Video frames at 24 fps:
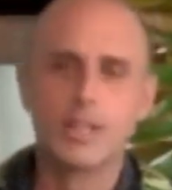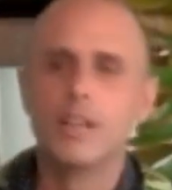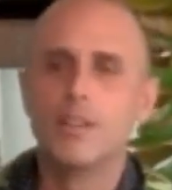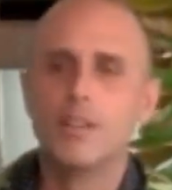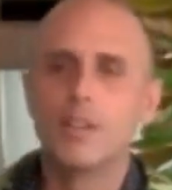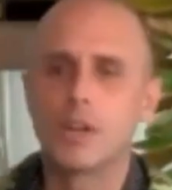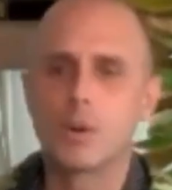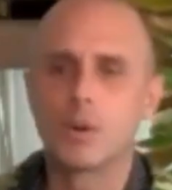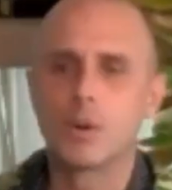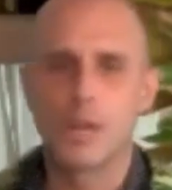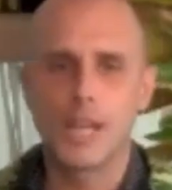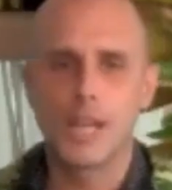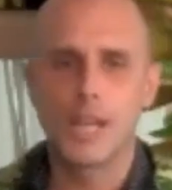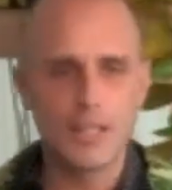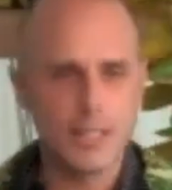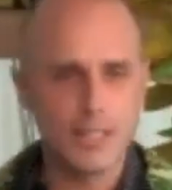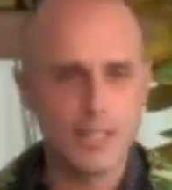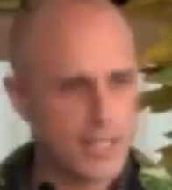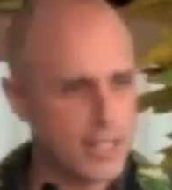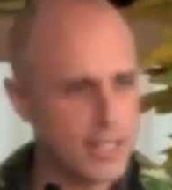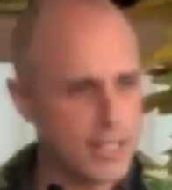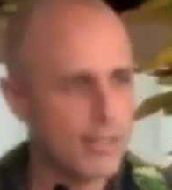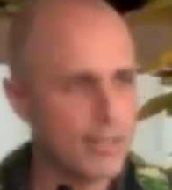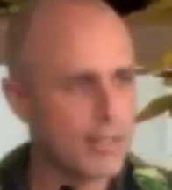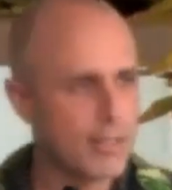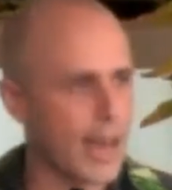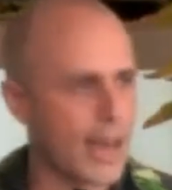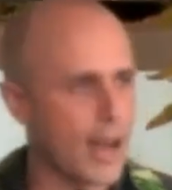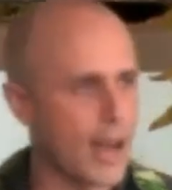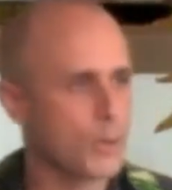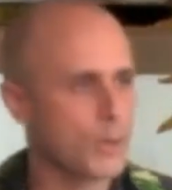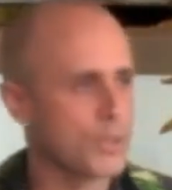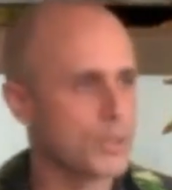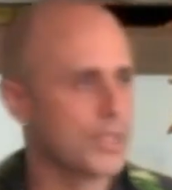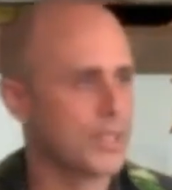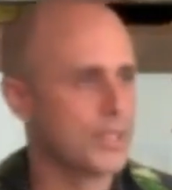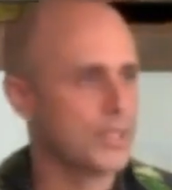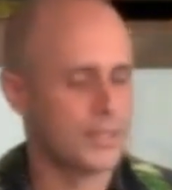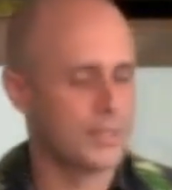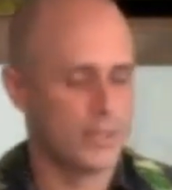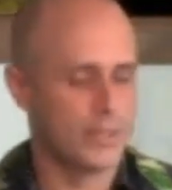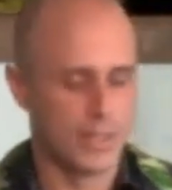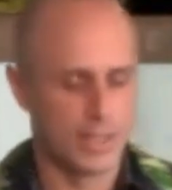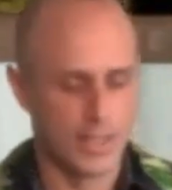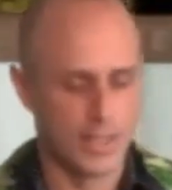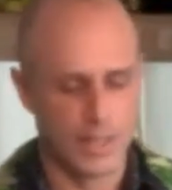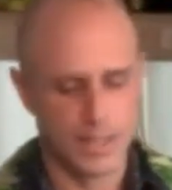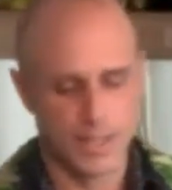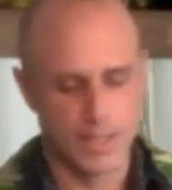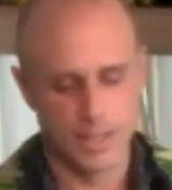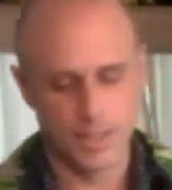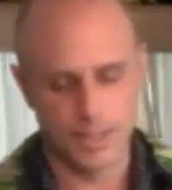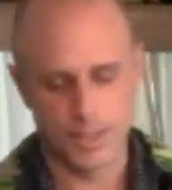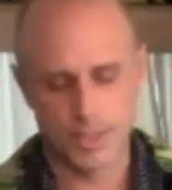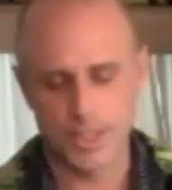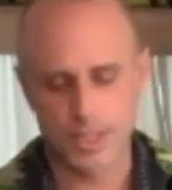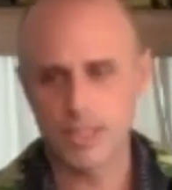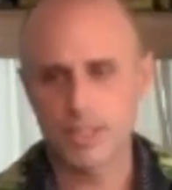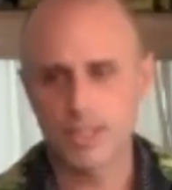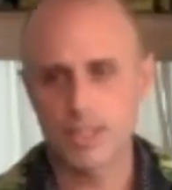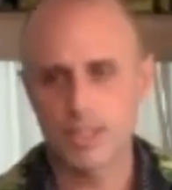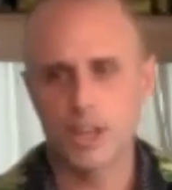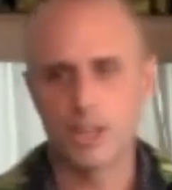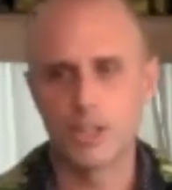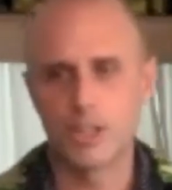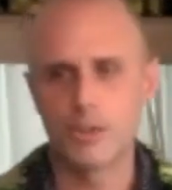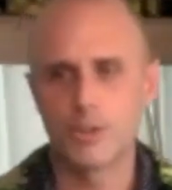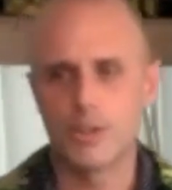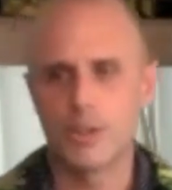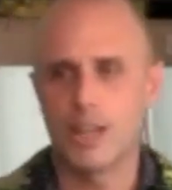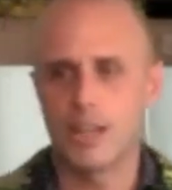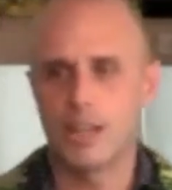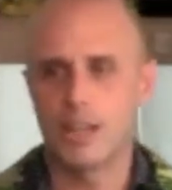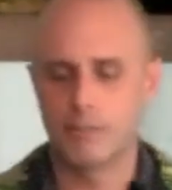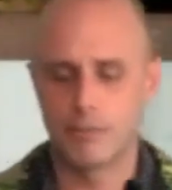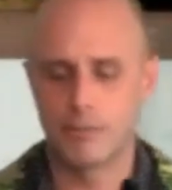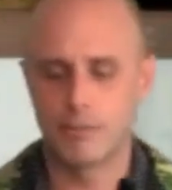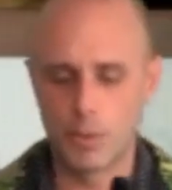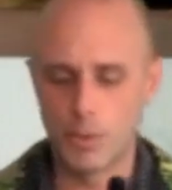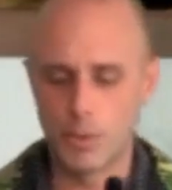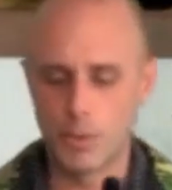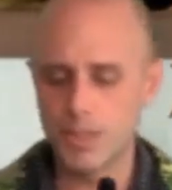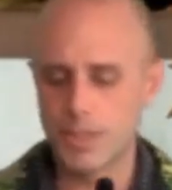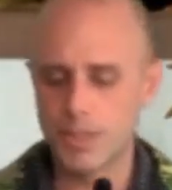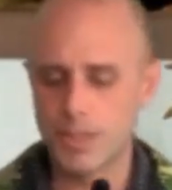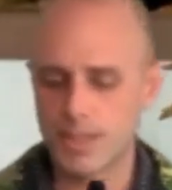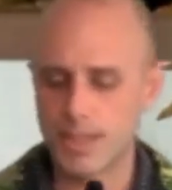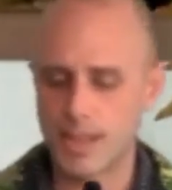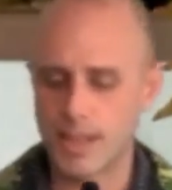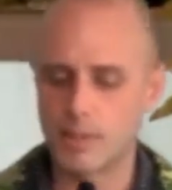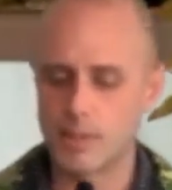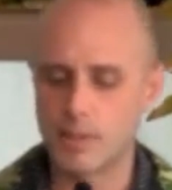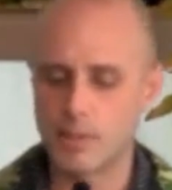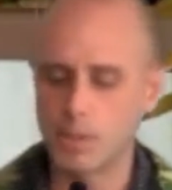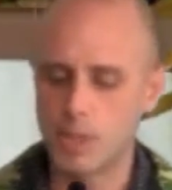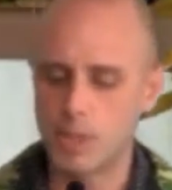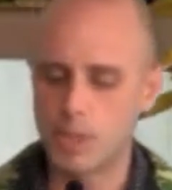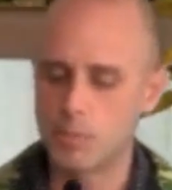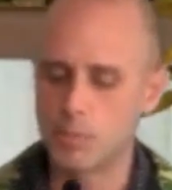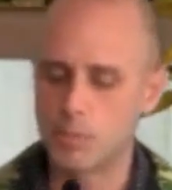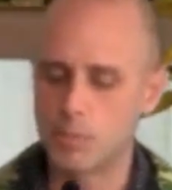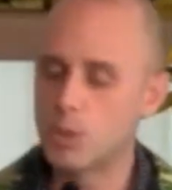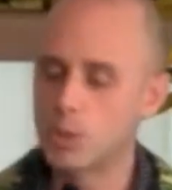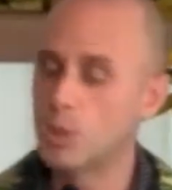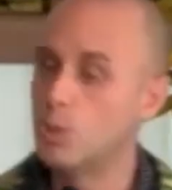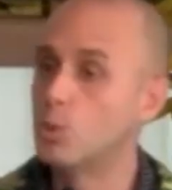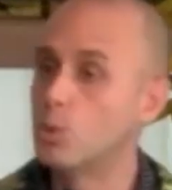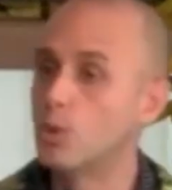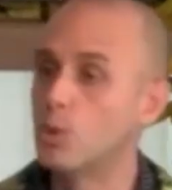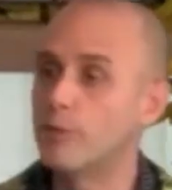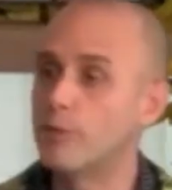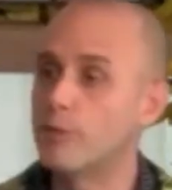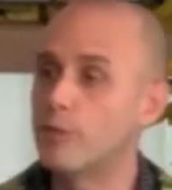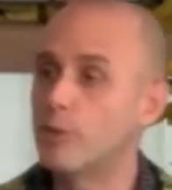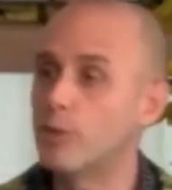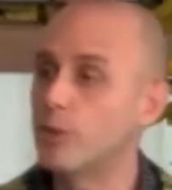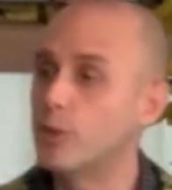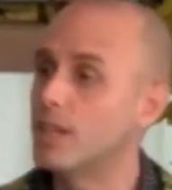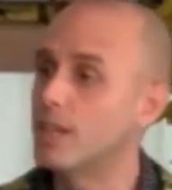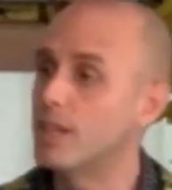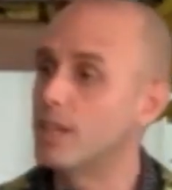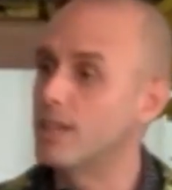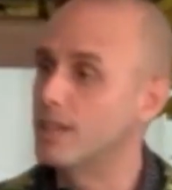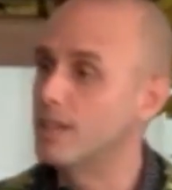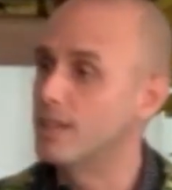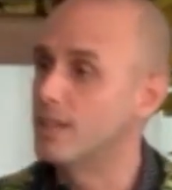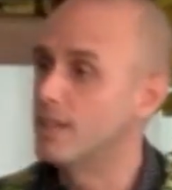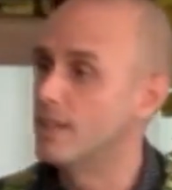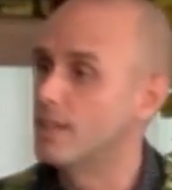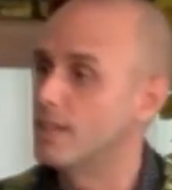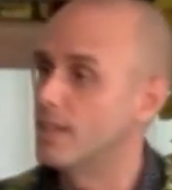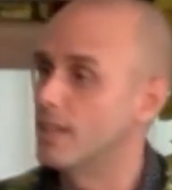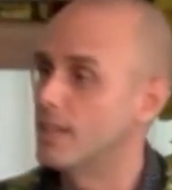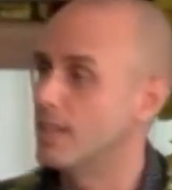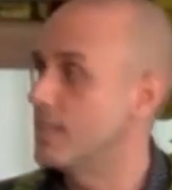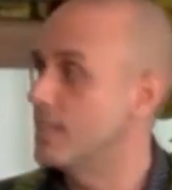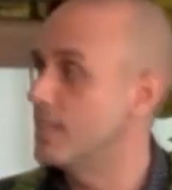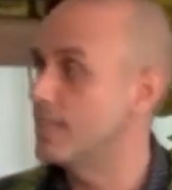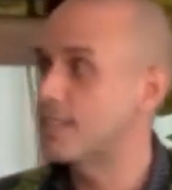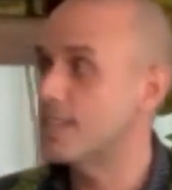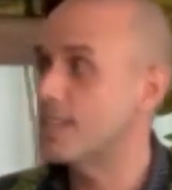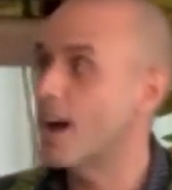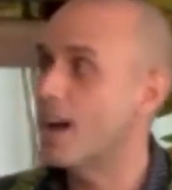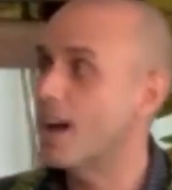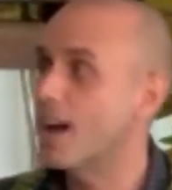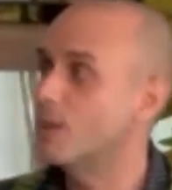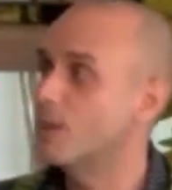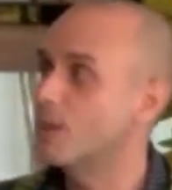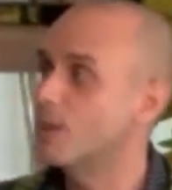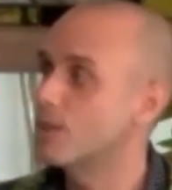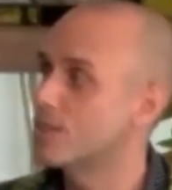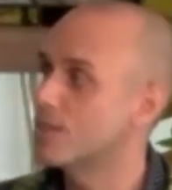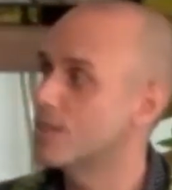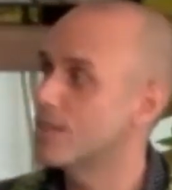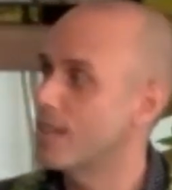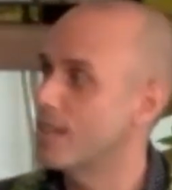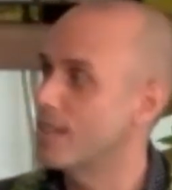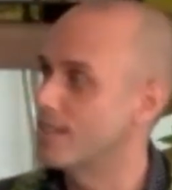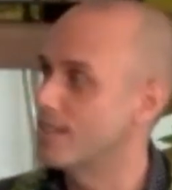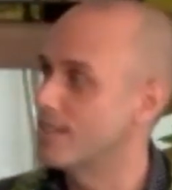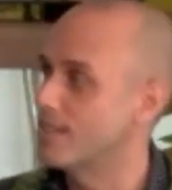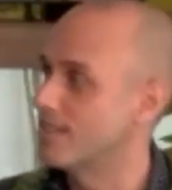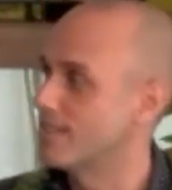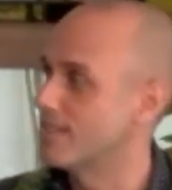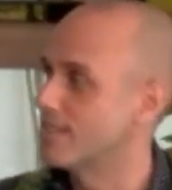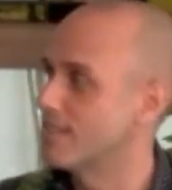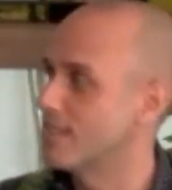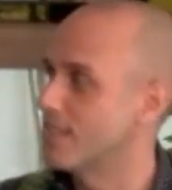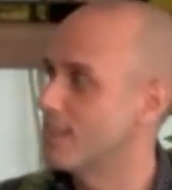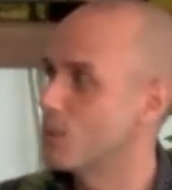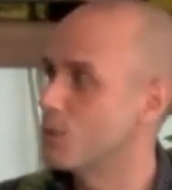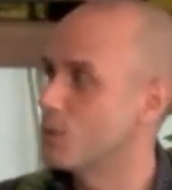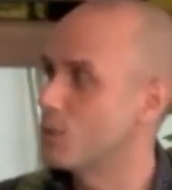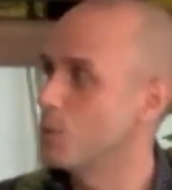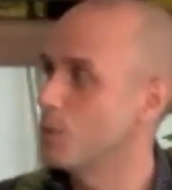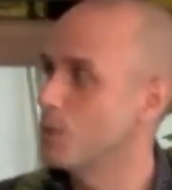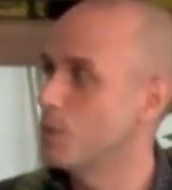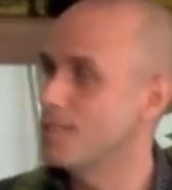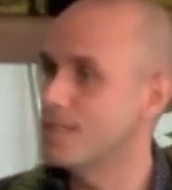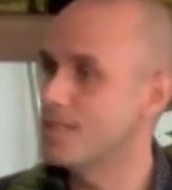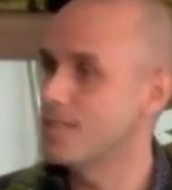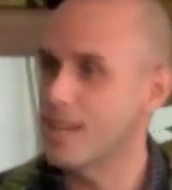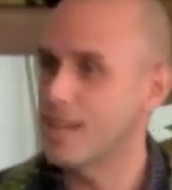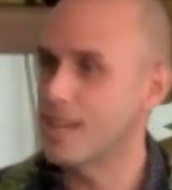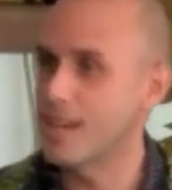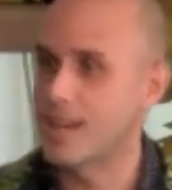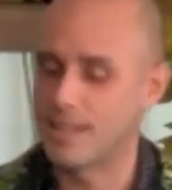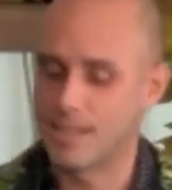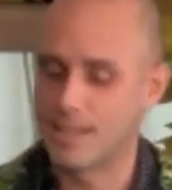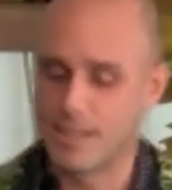there were 18,647 people who were free in the entire state of Louisiana.